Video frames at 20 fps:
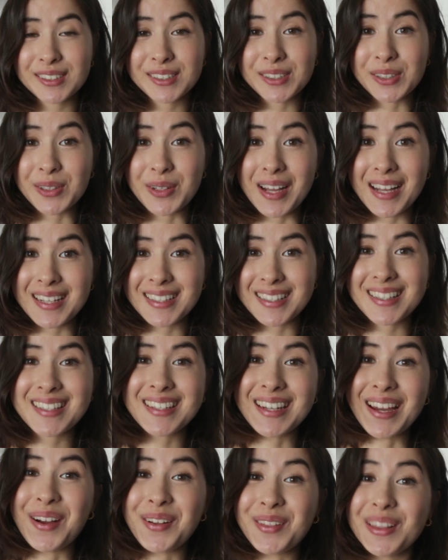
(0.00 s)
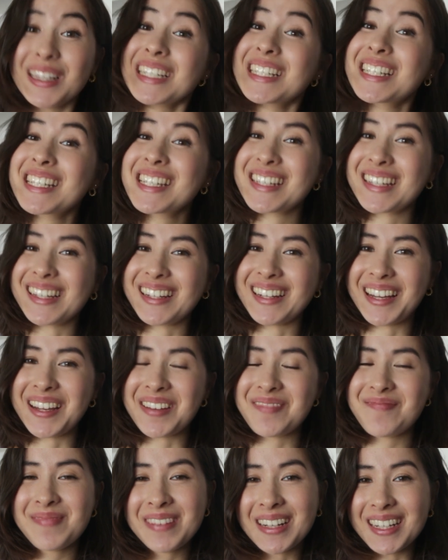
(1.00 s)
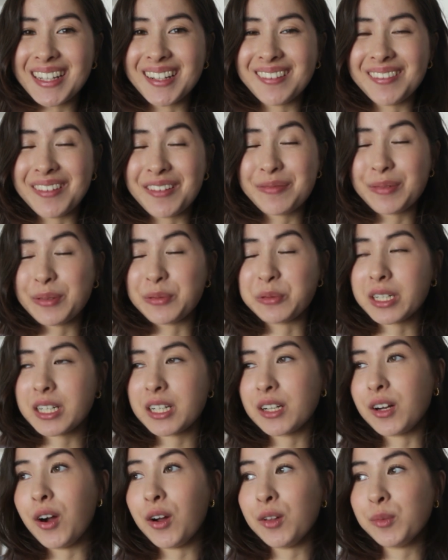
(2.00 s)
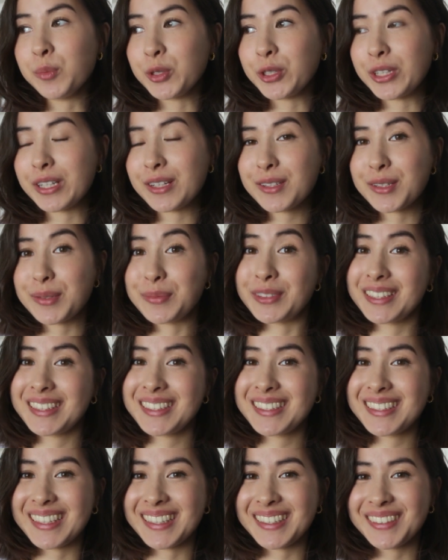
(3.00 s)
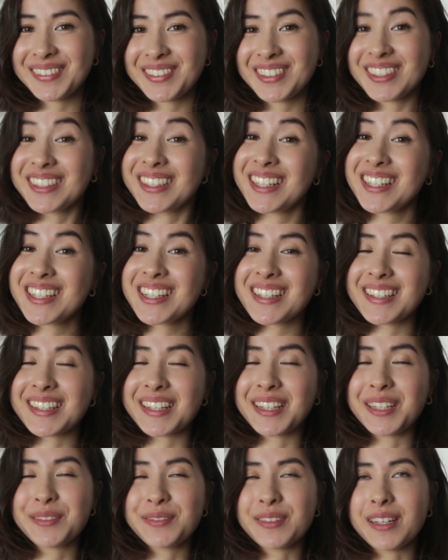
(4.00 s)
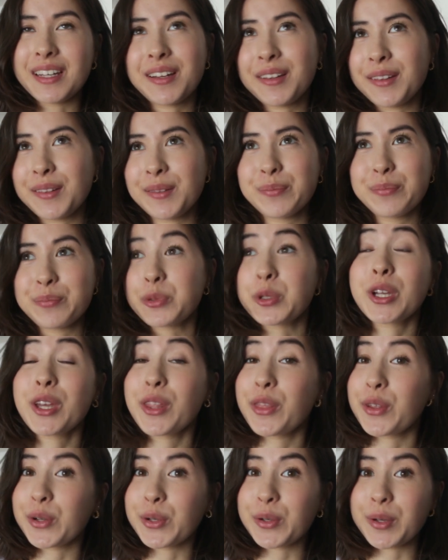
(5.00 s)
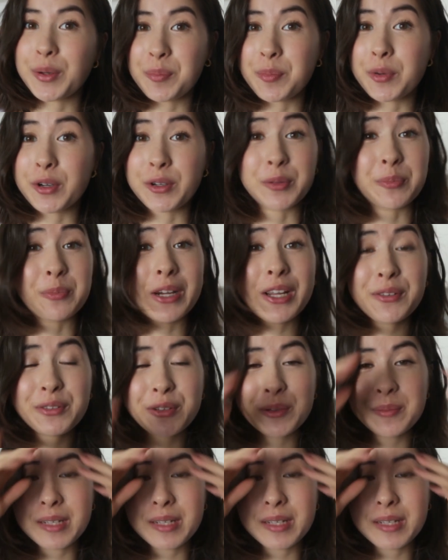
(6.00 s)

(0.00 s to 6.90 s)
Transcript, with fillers: So guys, it's now lunchtime. Uh, I've been working all morning, so I'm really excited for lunch. It's kind of like a breather or a break for